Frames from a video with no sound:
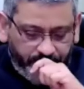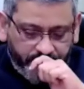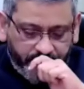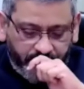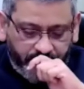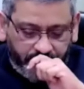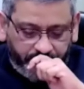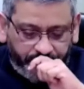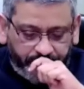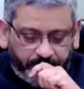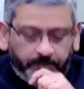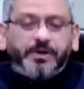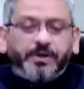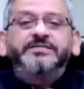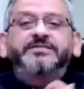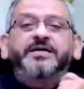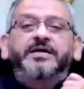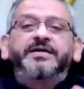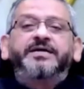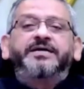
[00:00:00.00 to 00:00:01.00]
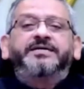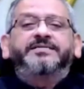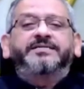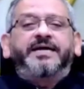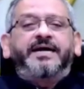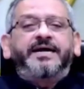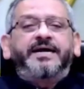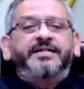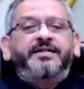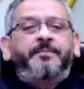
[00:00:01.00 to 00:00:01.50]

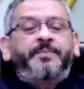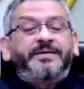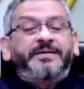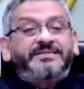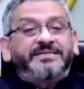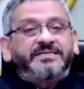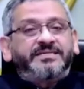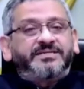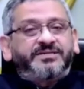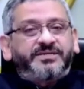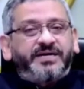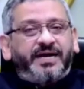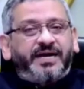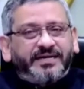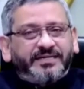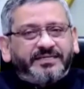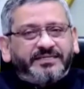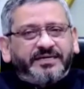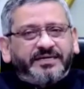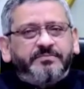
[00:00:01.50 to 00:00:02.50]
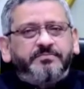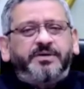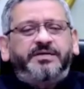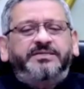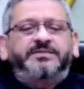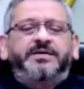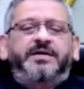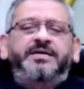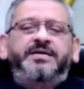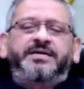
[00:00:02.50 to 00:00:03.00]
understand the business strategy, must
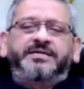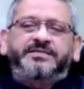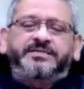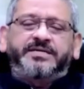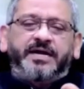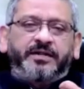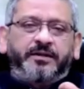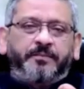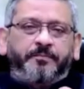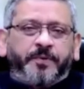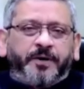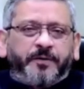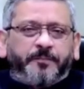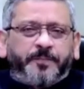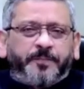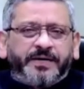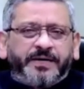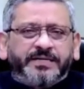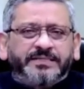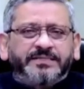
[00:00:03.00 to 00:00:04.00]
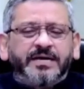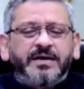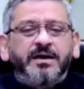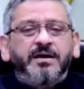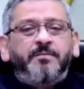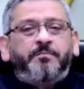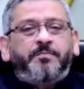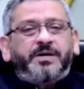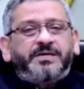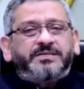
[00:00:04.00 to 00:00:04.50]
understand the purpose,
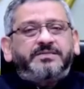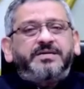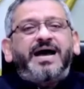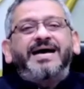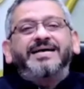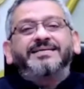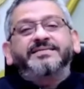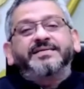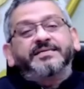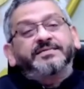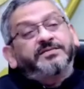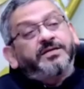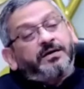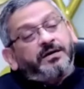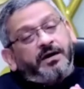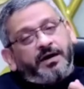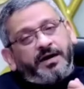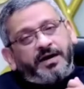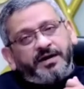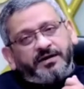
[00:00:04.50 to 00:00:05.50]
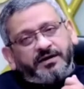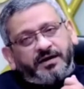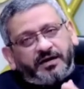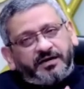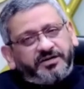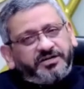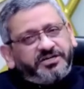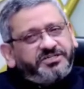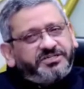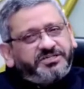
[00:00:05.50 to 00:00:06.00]
must assess the current
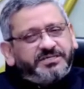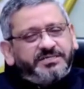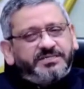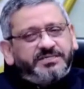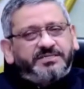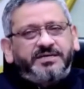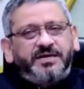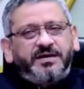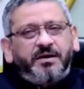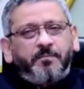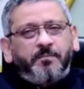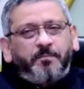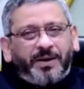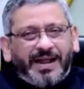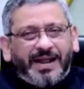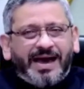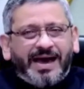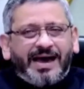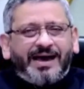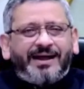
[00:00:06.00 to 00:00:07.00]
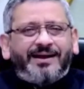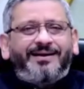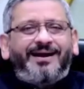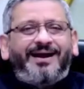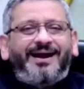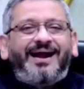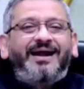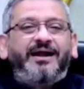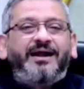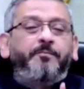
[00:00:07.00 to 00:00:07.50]
conditions, plan
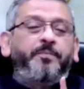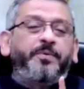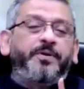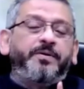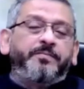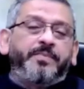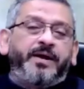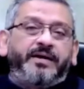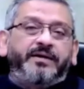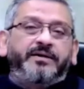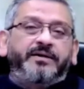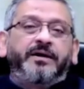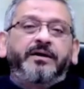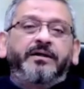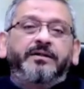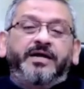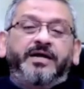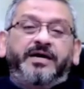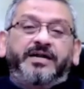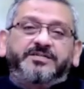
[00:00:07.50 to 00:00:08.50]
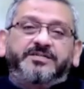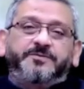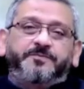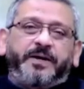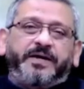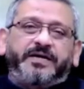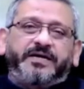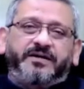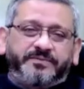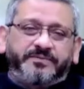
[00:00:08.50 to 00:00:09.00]
and implement the
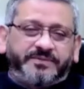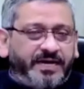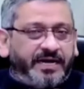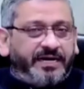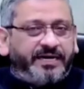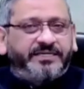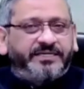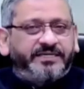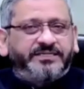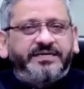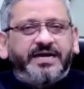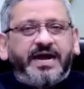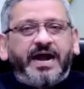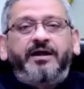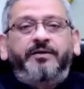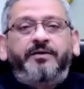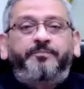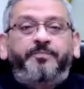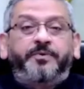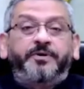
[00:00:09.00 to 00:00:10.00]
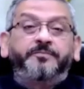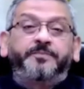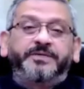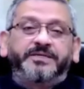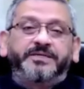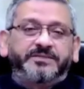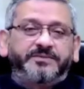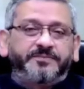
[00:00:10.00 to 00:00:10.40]
respective strategy and purpose.